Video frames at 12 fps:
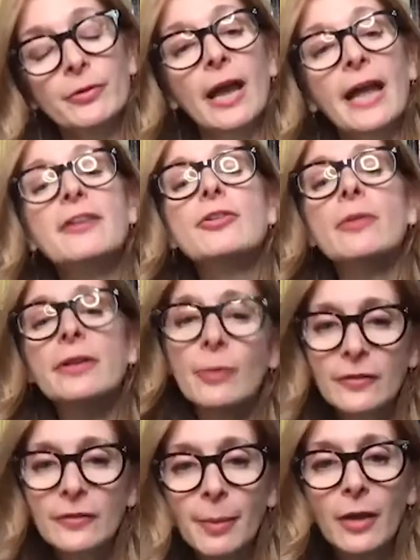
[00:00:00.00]
and you, you know,
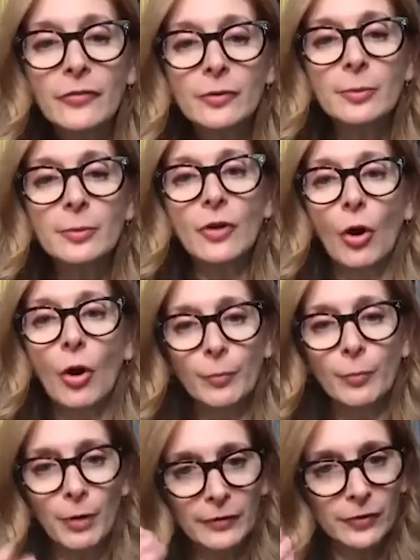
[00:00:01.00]
it's impossible right. to
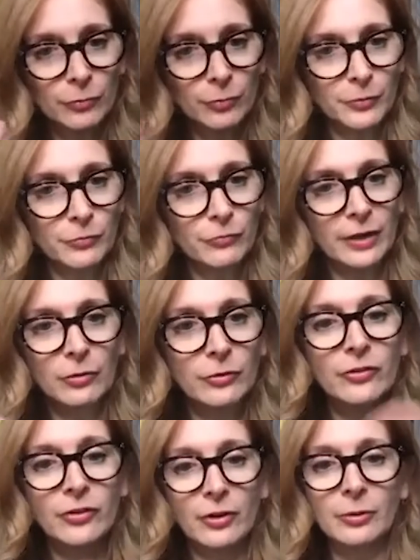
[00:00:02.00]
over process with your fingers
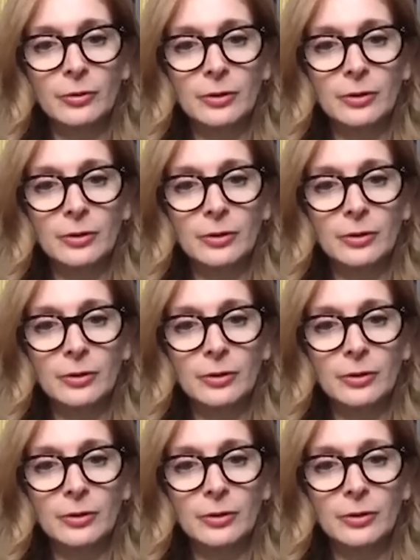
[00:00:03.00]
too.